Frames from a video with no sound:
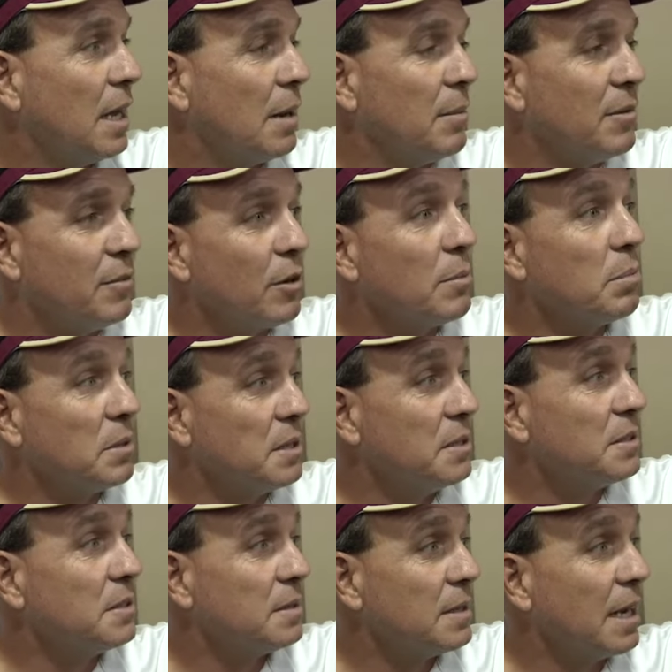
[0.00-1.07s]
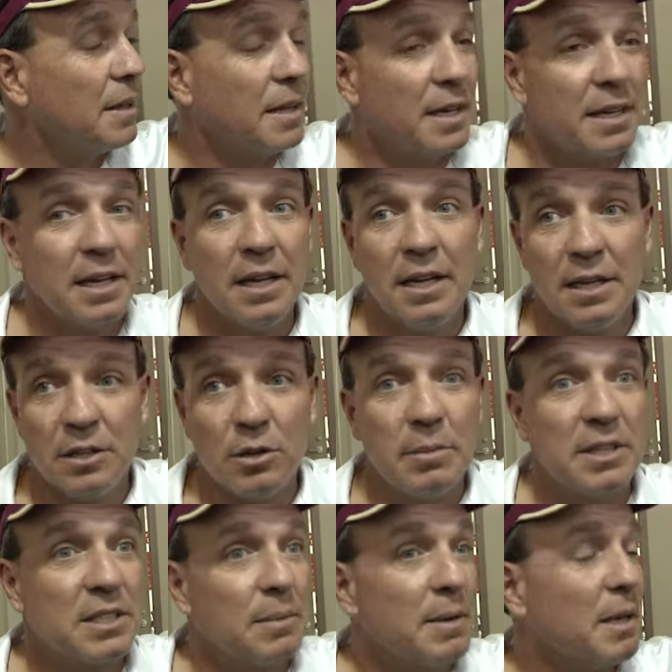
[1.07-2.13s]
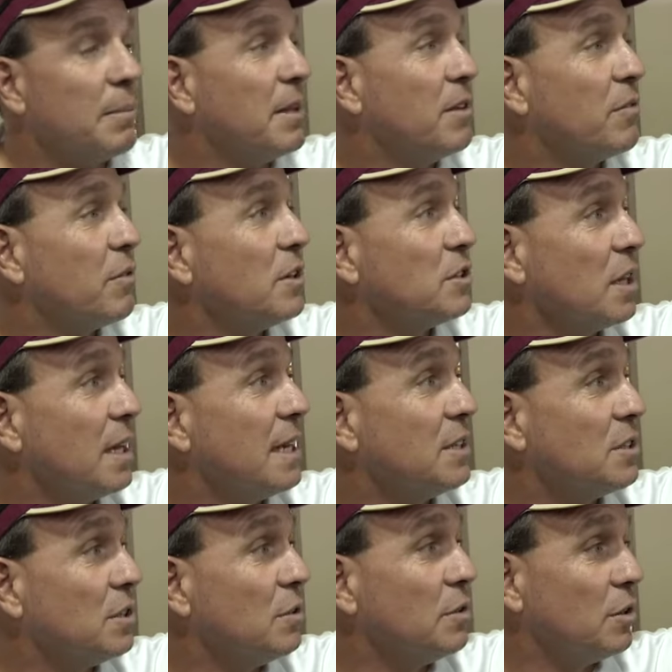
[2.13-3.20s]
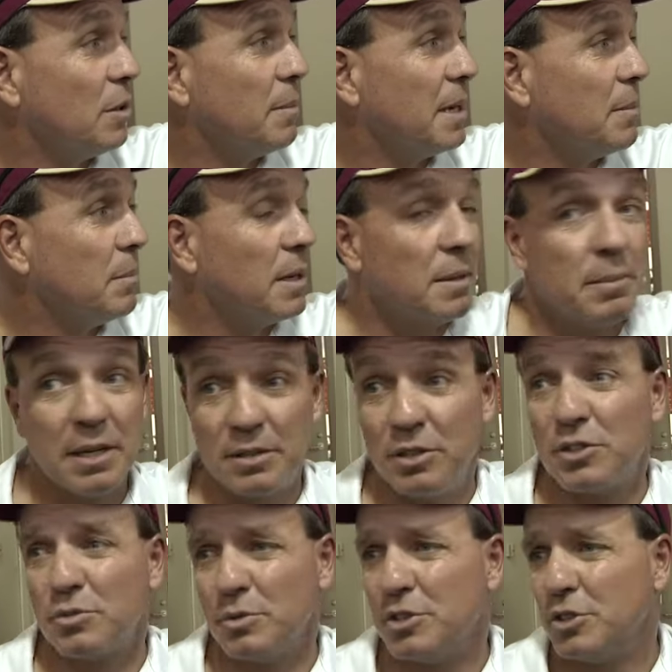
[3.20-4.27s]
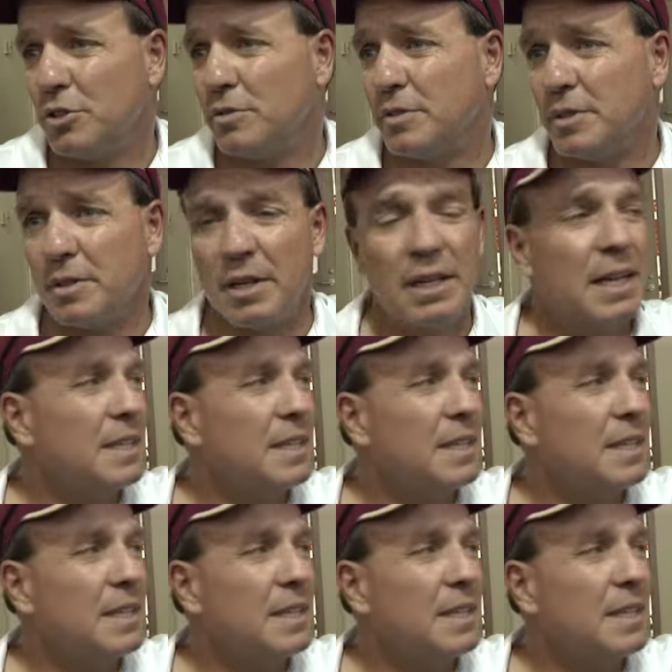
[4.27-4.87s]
I've been very pleased. I think a little bit something can be the fresh legs, too, you know what I mean? But just rejuvenated.